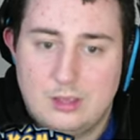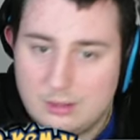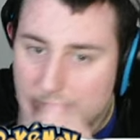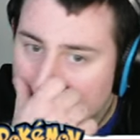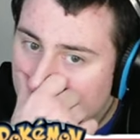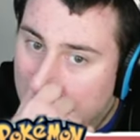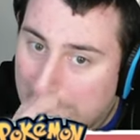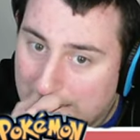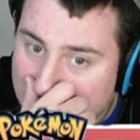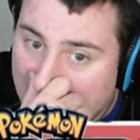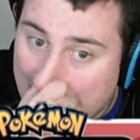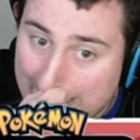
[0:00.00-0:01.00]
because
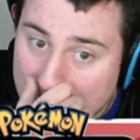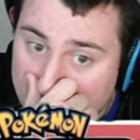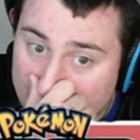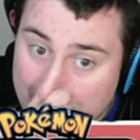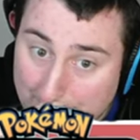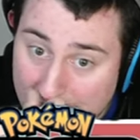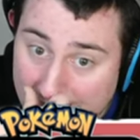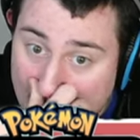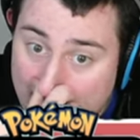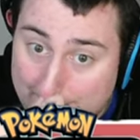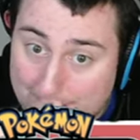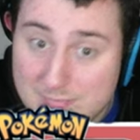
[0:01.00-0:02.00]
I didn't do a team recap,
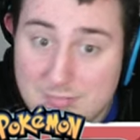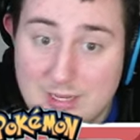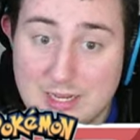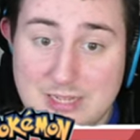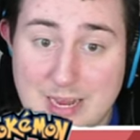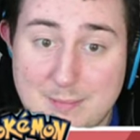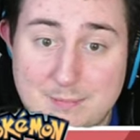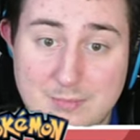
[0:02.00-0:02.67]
because I'm, oh